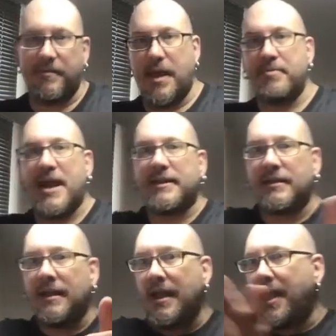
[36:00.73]
I'm
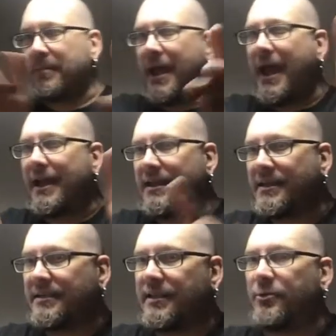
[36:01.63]
not hiding
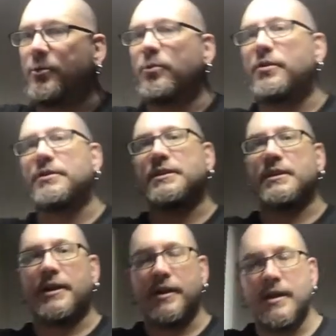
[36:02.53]
any secret rules
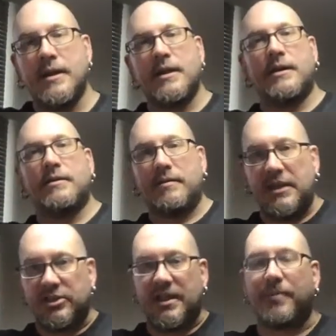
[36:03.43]
in here.
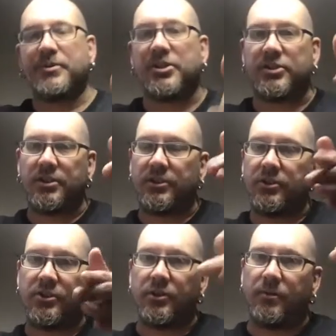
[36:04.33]
Each
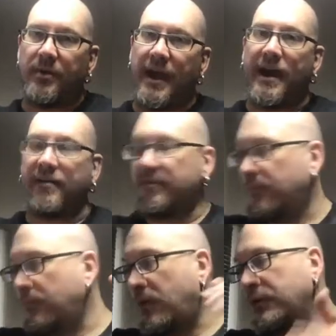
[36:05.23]
competition, you'll have
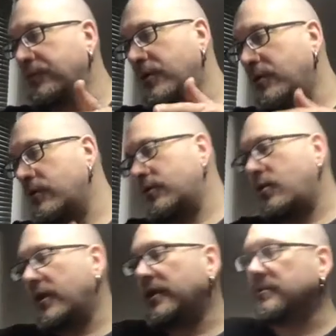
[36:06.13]
multiple
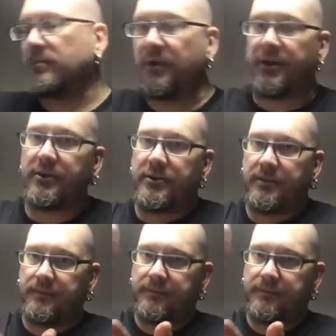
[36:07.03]
coin winners.